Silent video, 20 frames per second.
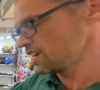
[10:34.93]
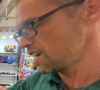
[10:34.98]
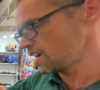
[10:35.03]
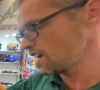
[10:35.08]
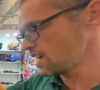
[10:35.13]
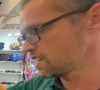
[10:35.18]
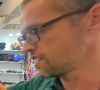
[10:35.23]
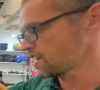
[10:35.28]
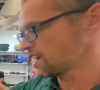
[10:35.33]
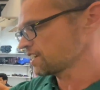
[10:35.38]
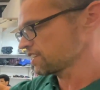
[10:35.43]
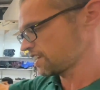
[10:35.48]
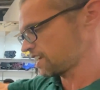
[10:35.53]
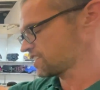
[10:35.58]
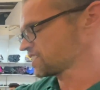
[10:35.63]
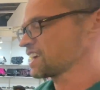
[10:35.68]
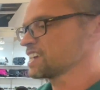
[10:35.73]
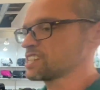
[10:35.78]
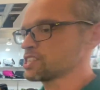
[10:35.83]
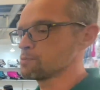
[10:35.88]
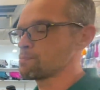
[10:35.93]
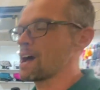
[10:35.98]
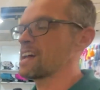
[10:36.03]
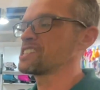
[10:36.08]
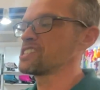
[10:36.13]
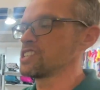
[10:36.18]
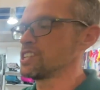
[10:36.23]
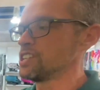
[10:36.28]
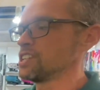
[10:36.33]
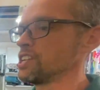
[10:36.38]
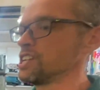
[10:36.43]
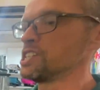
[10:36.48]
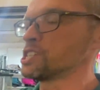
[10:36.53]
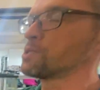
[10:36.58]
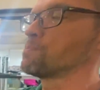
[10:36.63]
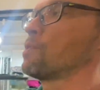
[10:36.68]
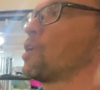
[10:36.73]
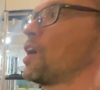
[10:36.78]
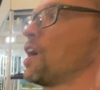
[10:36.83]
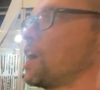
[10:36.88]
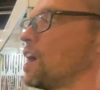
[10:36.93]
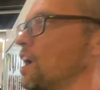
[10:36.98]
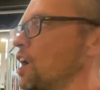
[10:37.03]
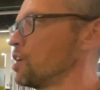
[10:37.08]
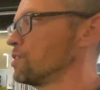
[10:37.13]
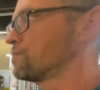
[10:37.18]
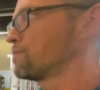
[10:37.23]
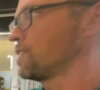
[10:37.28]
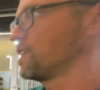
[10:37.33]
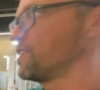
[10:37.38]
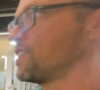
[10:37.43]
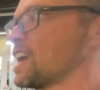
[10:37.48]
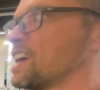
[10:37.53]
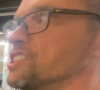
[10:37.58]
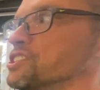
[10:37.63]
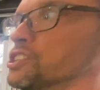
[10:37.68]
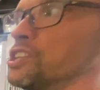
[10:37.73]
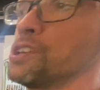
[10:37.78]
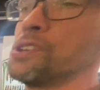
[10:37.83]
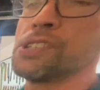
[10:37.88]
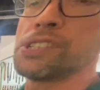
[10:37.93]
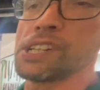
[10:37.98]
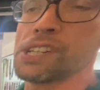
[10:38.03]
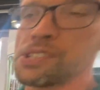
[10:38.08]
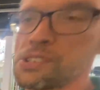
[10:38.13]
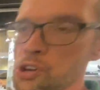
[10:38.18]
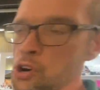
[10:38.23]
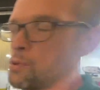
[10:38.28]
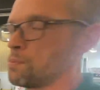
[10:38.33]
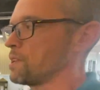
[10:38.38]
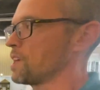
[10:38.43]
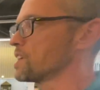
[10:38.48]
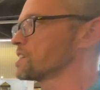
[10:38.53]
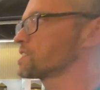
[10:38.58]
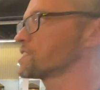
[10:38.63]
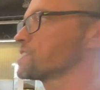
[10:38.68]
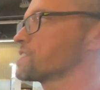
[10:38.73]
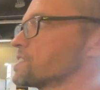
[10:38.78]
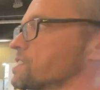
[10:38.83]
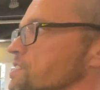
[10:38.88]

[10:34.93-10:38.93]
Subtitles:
take the baton and inspire hopefully the end users, the hobbyists.